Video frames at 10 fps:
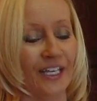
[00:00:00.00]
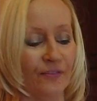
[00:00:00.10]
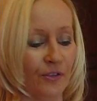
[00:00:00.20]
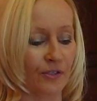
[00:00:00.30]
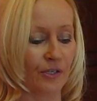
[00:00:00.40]

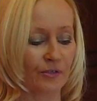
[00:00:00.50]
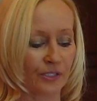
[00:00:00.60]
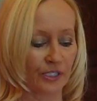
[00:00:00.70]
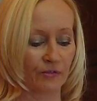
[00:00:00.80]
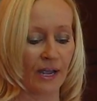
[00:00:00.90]
If you
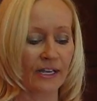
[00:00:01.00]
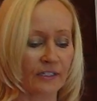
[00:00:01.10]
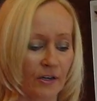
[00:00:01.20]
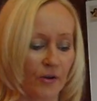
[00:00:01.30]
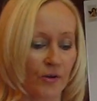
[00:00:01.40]
use the
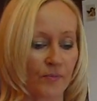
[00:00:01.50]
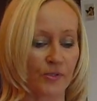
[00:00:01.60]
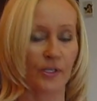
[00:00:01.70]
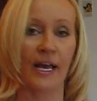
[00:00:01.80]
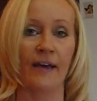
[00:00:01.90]
dried
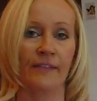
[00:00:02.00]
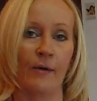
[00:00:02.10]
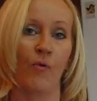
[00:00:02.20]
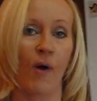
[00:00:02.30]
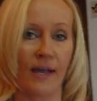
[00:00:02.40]
herbs, you'll have
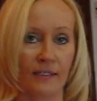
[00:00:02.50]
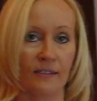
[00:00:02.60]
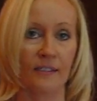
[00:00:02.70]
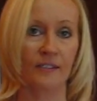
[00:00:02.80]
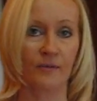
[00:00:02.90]
that white
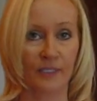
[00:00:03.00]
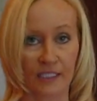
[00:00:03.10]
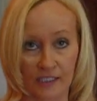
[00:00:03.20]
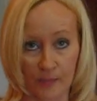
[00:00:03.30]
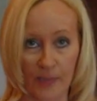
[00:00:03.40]
look with
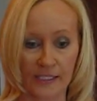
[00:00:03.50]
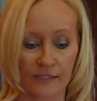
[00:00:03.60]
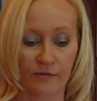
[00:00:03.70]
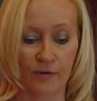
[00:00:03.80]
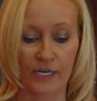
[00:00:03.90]
little
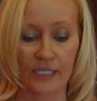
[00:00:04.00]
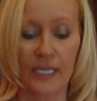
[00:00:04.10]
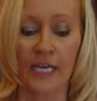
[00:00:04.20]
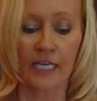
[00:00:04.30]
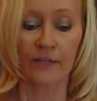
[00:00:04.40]
specks of
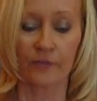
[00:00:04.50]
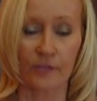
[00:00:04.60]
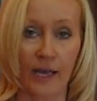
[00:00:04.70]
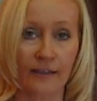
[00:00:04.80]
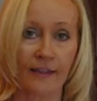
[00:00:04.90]
green. If
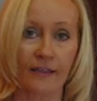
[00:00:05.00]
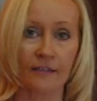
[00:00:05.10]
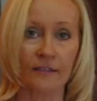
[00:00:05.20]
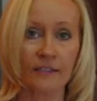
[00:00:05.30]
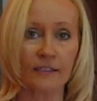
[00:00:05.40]
you like that
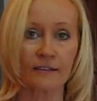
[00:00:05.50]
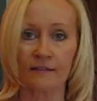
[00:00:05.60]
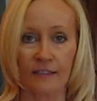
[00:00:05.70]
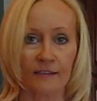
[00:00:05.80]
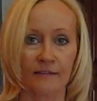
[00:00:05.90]
look,
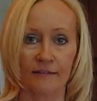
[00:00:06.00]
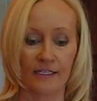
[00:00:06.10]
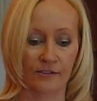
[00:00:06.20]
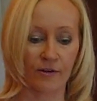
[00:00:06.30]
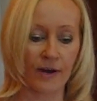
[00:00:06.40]
then
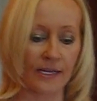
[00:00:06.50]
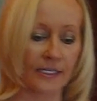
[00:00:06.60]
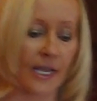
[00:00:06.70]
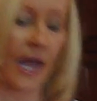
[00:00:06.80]
that's great.